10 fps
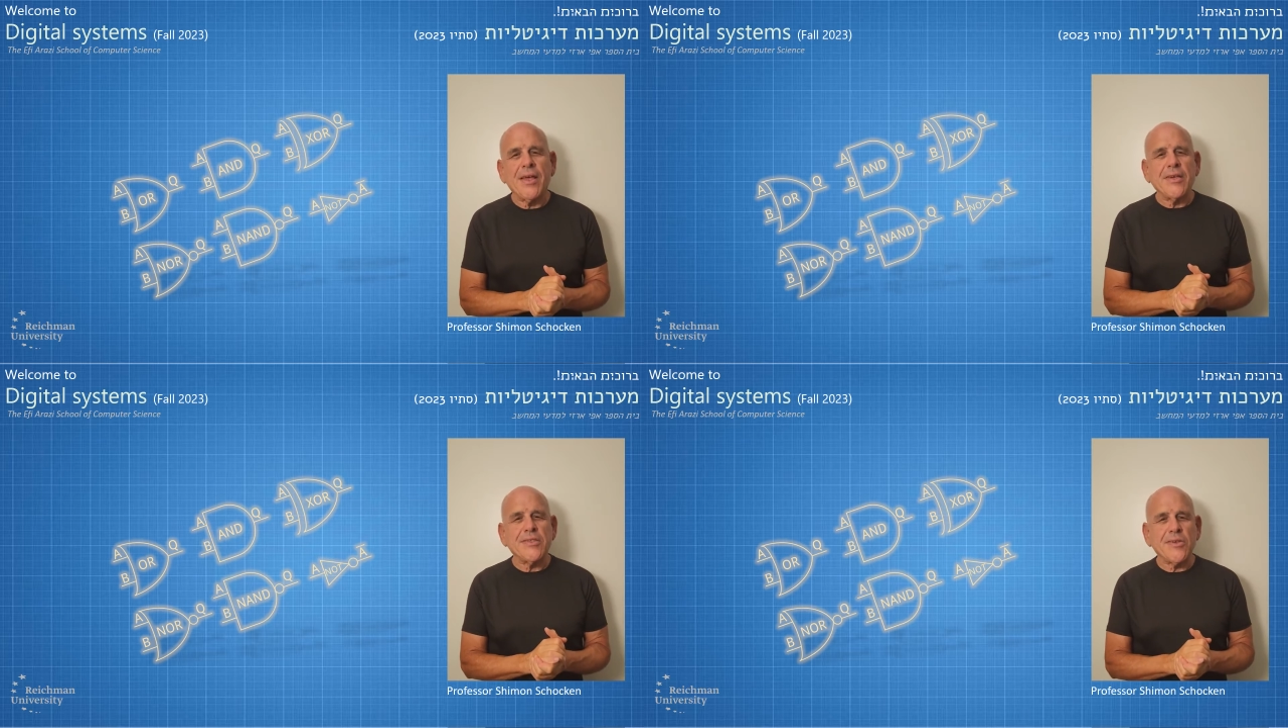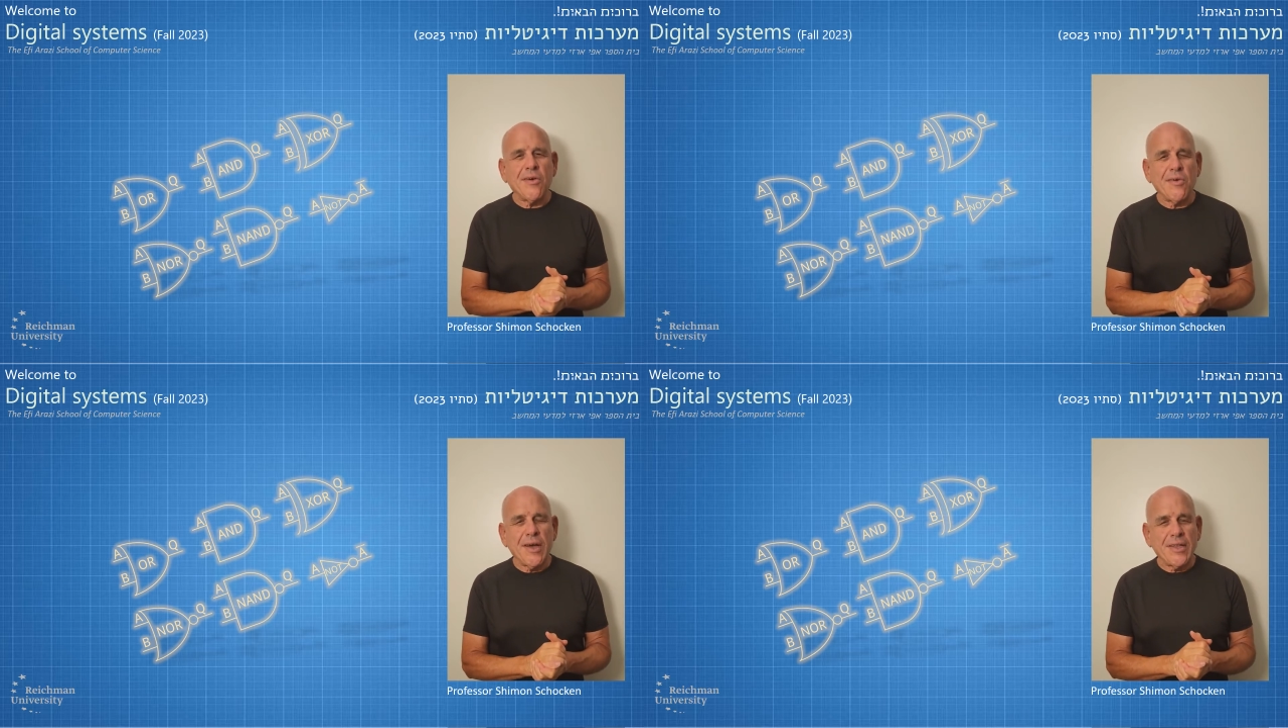
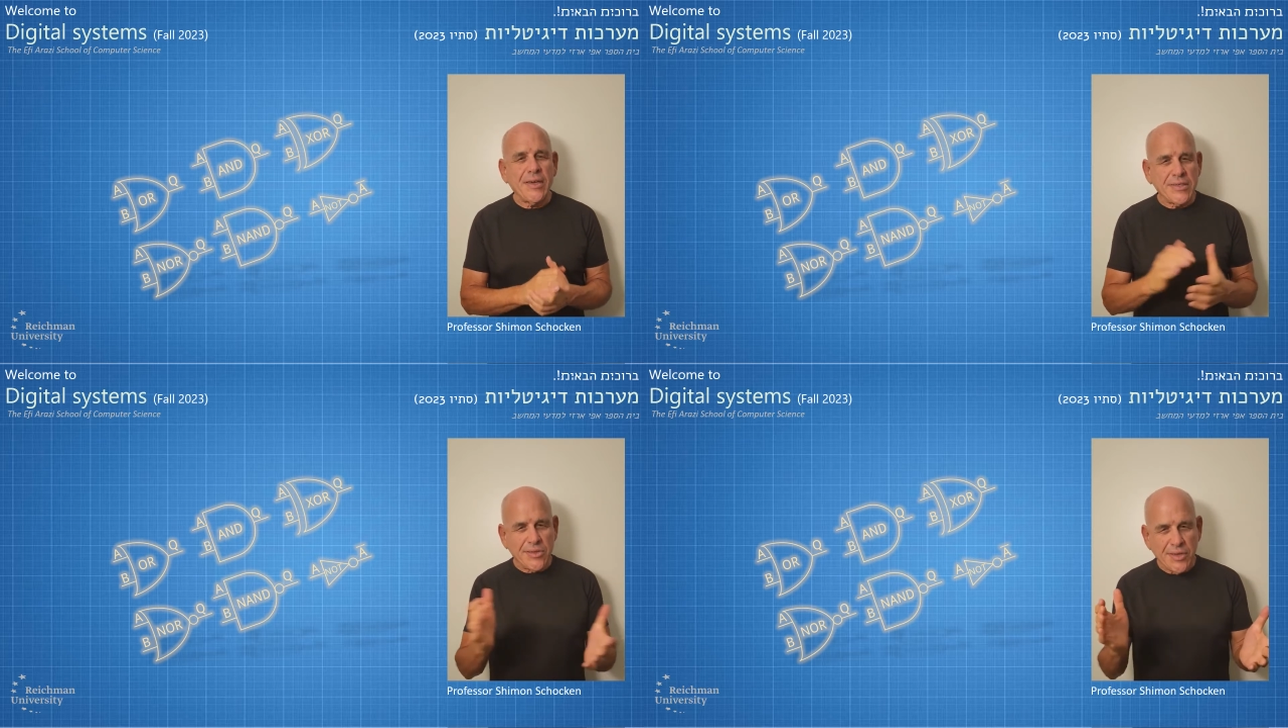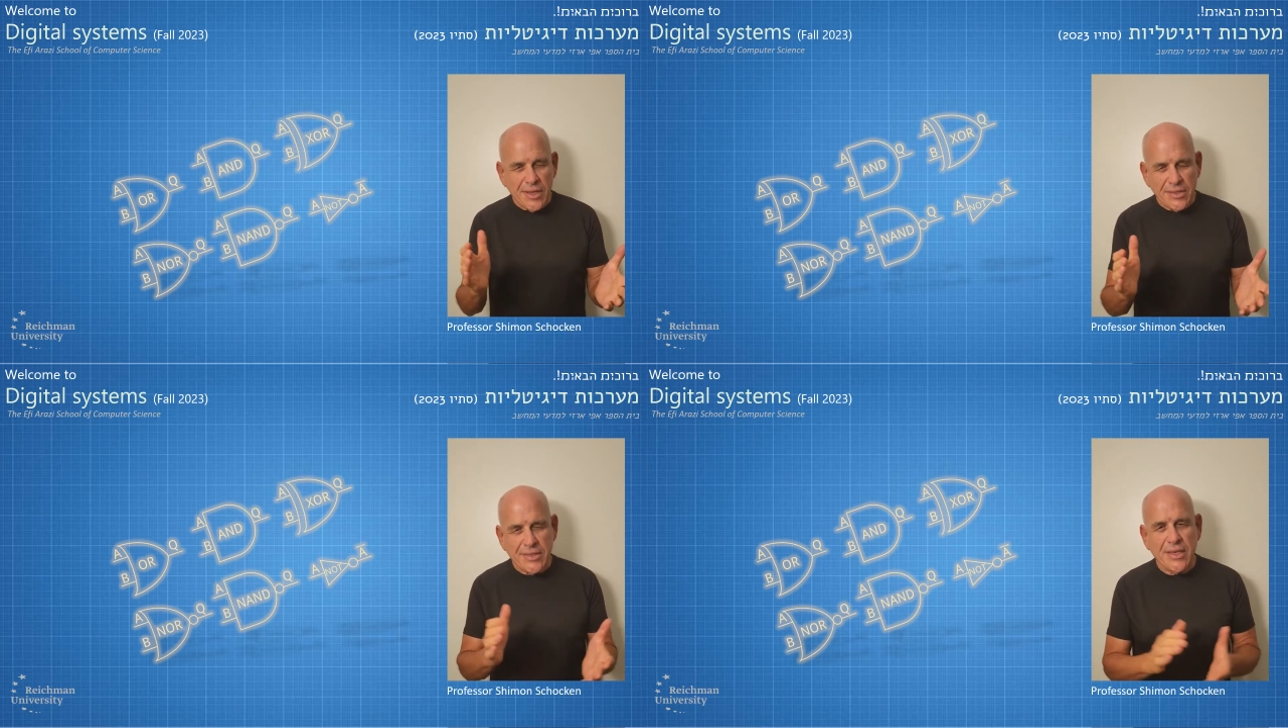So, uh, dear
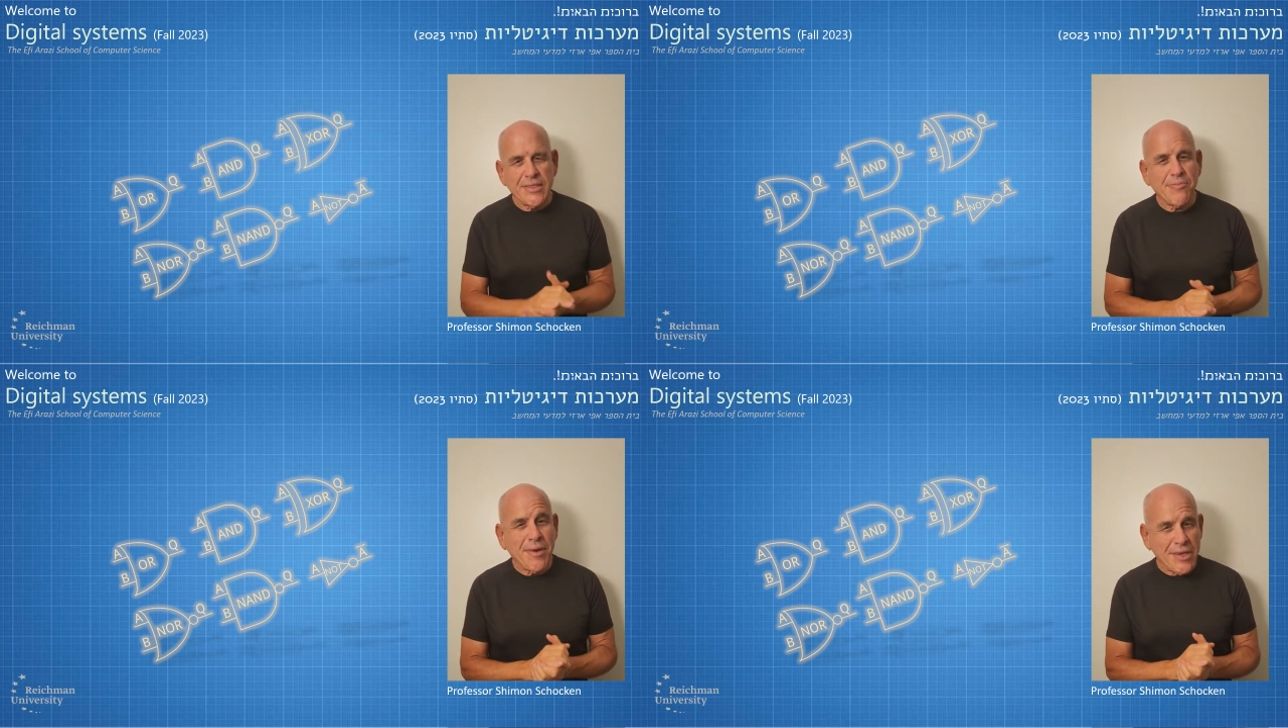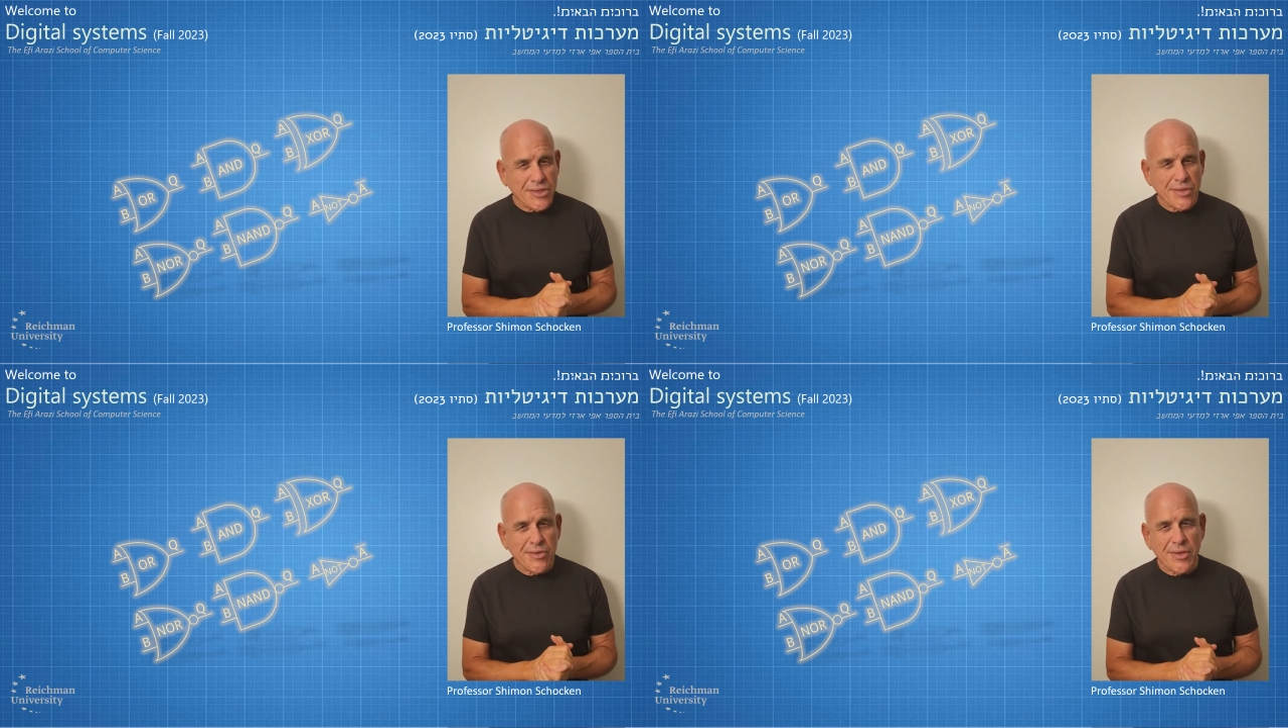students, it's a
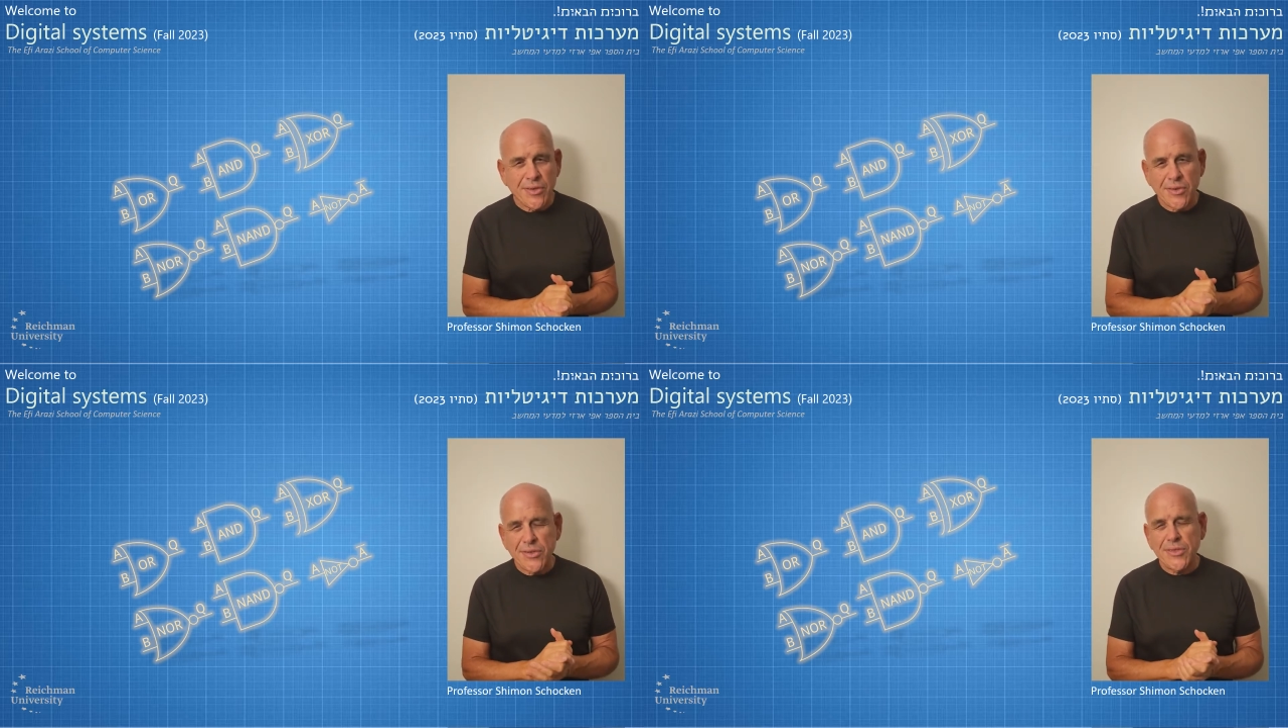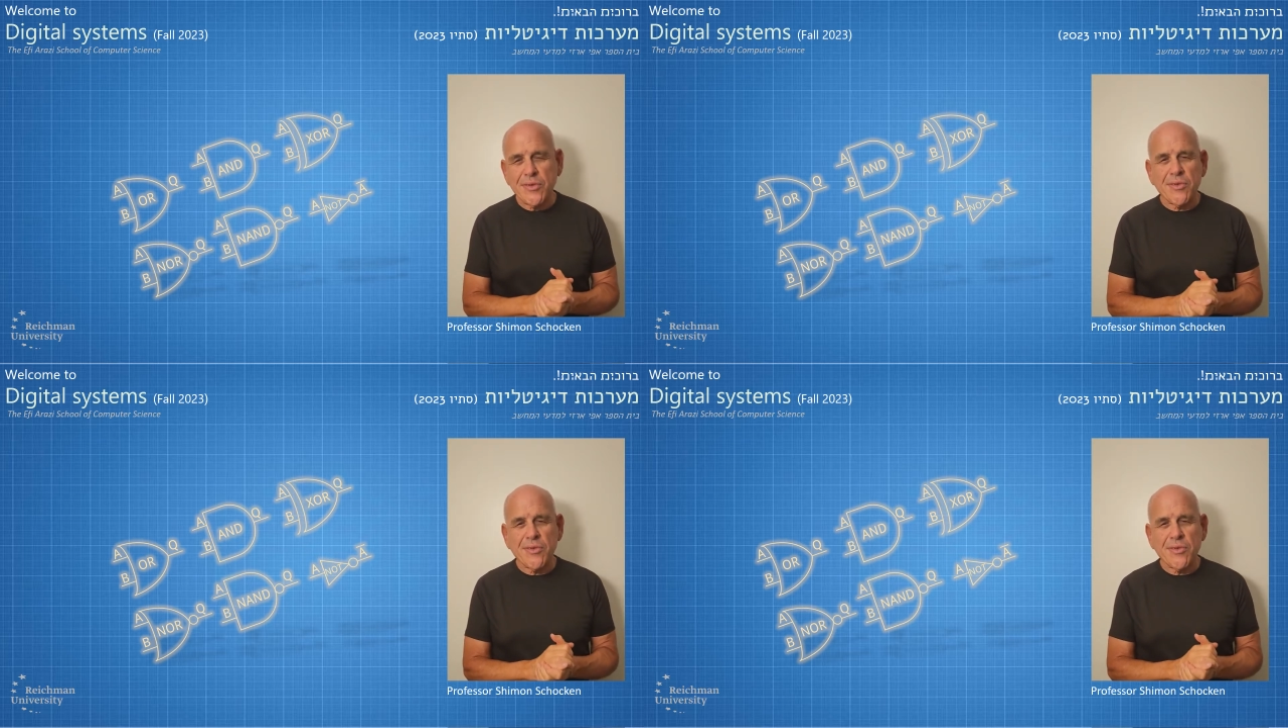pleasure to introduce you